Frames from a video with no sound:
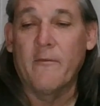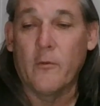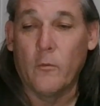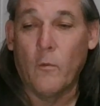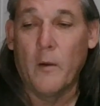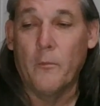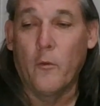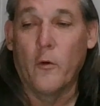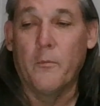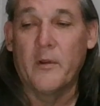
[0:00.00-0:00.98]
for one
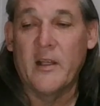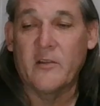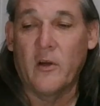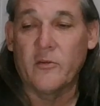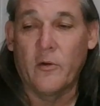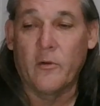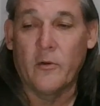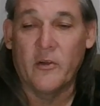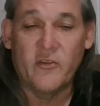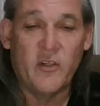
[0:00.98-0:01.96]
board, but that's also
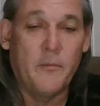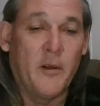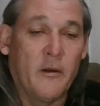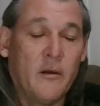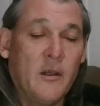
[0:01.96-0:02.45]
including shipping.